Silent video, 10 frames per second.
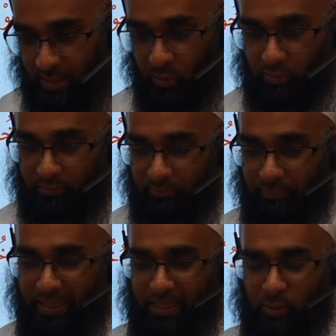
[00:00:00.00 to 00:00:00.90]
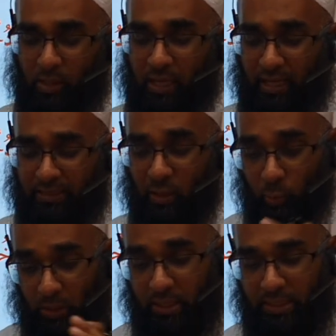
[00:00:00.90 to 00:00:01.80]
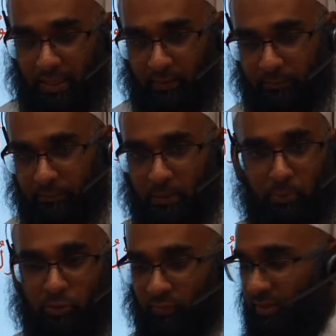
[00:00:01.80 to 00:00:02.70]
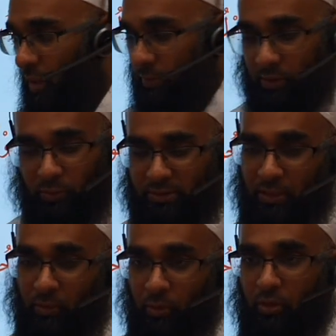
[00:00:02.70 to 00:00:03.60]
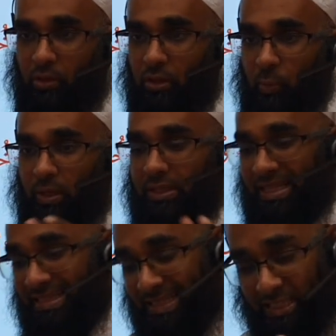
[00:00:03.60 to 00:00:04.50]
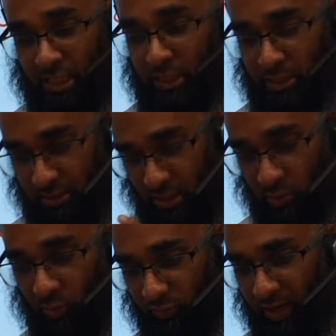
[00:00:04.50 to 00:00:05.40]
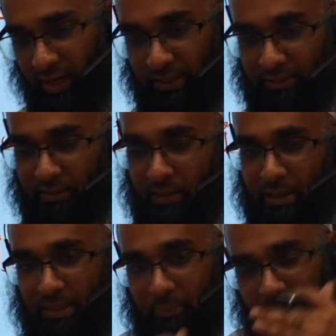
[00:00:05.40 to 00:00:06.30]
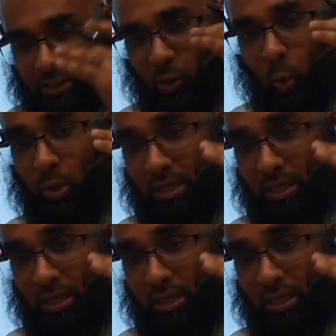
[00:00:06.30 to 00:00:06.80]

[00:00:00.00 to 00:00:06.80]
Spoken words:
they don't make it into a Qaida Kulliya. The books of Nahwa, they don't say, oh, well, in these conditions there's no fa, and they mention a whole